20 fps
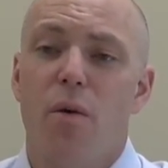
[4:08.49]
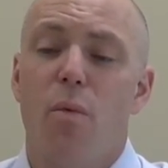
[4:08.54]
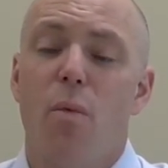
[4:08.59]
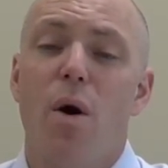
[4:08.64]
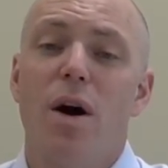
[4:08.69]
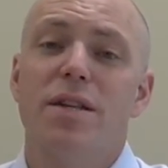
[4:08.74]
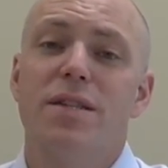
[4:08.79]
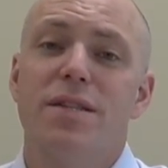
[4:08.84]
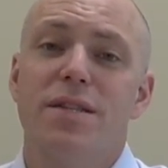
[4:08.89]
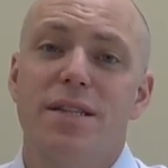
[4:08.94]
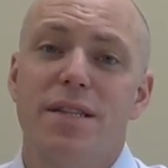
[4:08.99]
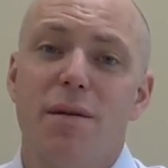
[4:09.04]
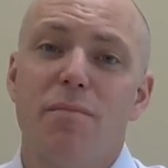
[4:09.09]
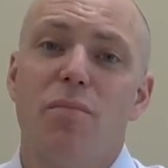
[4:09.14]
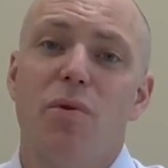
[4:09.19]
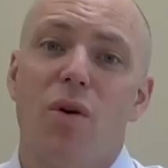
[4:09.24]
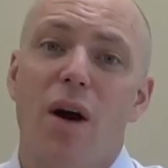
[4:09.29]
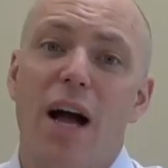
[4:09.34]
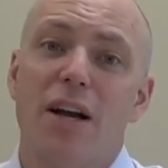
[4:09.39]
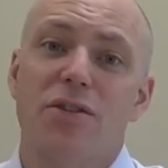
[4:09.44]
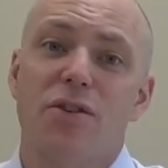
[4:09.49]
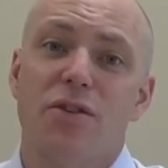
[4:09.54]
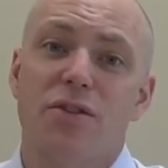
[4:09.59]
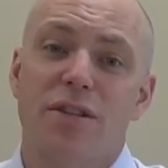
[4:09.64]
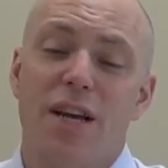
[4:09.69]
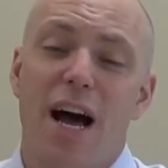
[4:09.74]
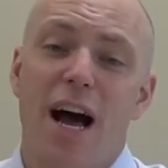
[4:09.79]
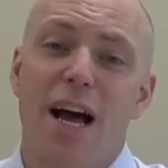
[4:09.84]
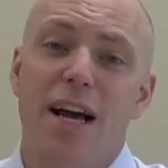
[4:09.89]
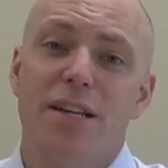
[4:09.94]
One simple
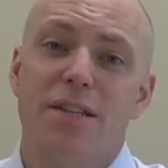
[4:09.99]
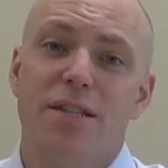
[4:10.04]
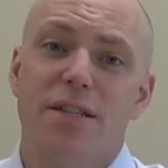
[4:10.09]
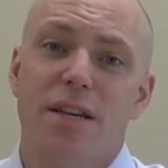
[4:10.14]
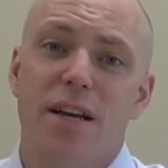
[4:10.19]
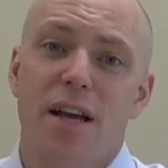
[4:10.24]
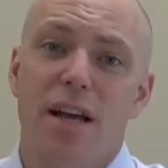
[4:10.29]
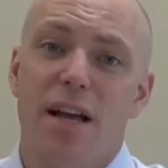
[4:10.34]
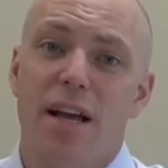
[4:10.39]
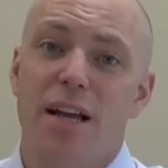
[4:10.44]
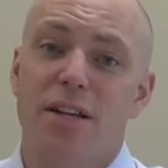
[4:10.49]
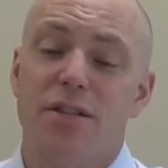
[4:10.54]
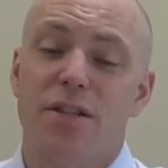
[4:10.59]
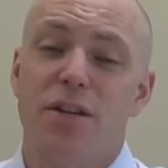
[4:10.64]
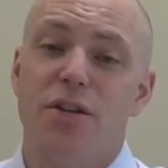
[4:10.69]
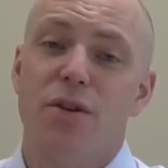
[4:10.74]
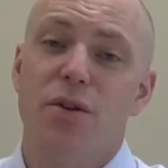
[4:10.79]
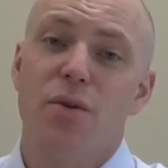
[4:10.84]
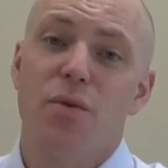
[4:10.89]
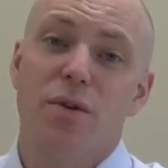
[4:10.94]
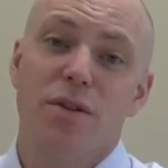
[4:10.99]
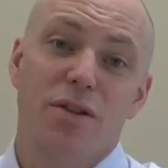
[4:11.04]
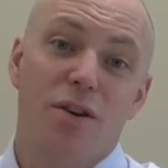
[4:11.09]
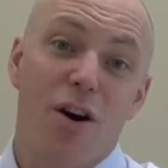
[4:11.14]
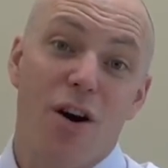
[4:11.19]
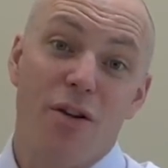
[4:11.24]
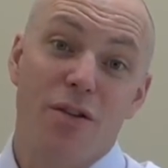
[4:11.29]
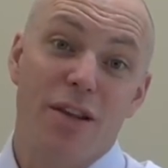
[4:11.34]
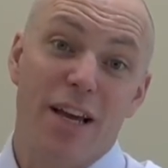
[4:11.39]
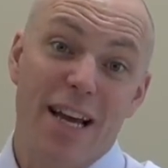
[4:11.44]
exercise is to do what's
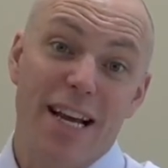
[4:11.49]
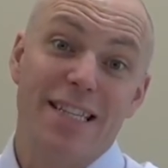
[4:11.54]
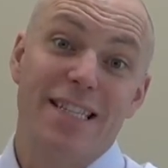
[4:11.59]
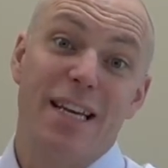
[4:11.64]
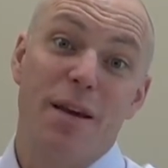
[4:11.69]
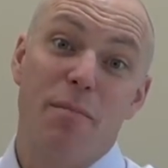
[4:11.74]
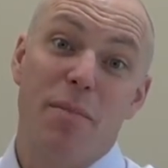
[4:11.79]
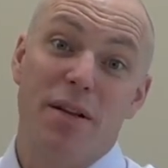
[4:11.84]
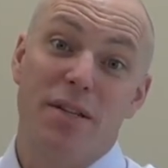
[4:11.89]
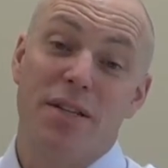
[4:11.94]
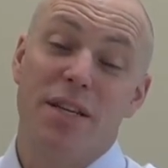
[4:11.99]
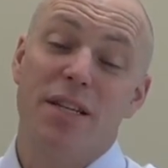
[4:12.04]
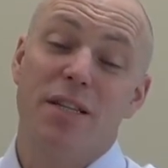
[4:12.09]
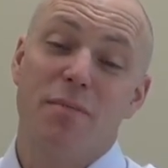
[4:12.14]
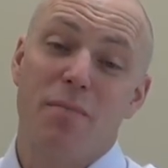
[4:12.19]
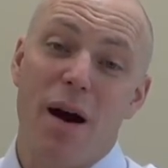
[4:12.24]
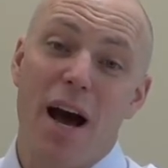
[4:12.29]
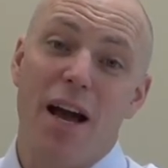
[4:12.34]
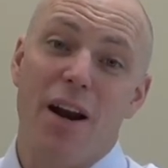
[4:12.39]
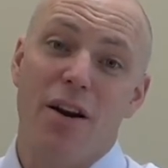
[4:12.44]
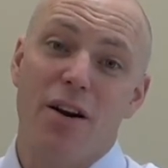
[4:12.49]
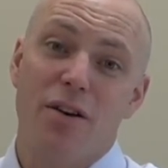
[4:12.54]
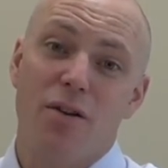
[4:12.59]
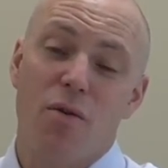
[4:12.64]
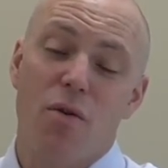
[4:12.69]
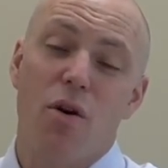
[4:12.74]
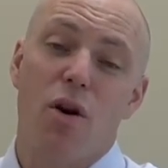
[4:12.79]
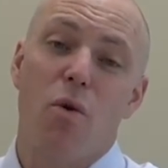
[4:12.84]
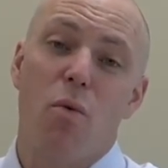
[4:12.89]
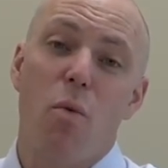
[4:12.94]
called the itsy bitsy spider
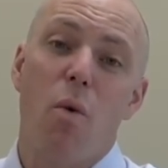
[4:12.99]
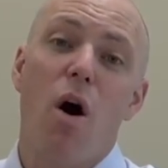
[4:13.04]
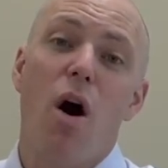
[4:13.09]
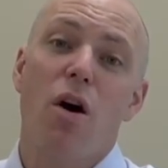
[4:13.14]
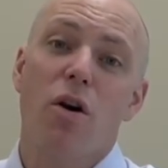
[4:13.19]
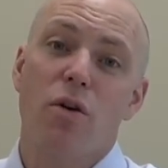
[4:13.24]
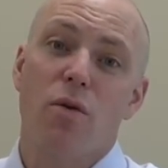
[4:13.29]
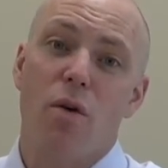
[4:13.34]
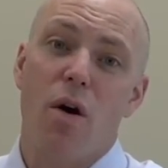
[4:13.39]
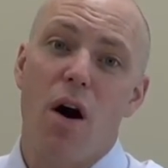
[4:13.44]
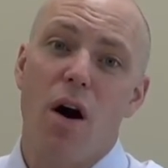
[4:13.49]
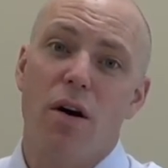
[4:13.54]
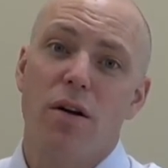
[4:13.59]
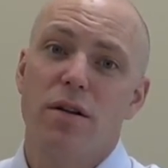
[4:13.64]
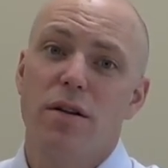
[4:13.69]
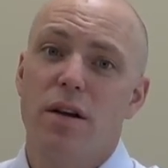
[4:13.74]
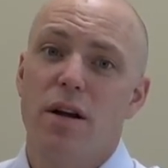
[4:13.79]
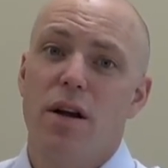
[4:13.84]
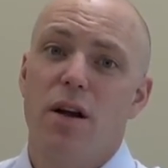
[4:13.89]
or a wall crawl,